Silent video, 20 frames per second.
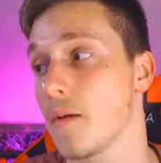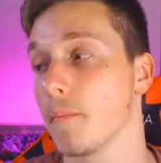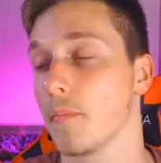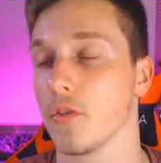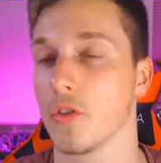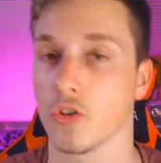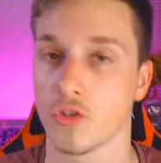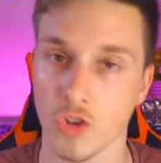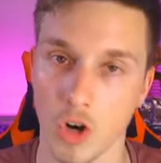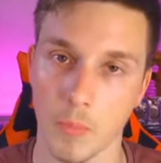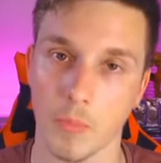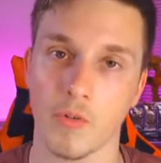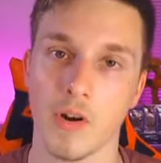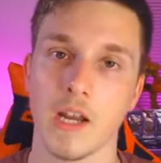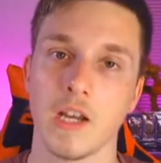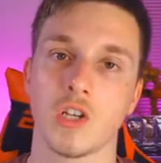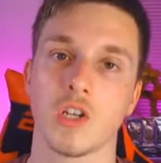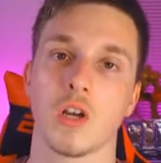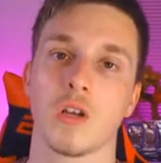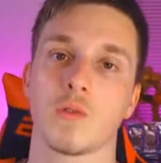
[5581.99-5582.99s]
But the drop
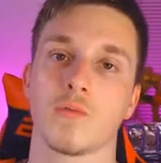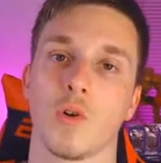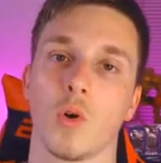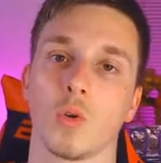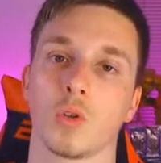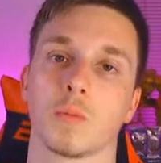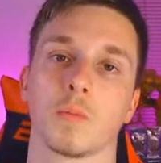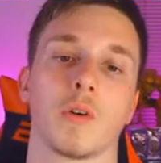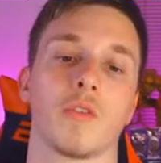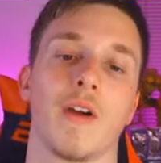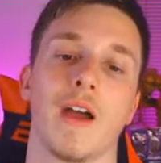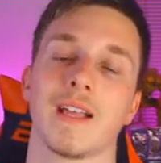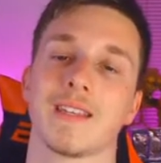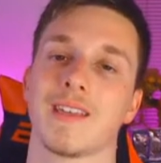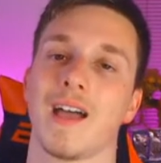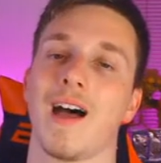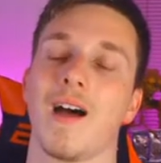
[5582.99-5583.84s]
ratios for Ultimate Rares,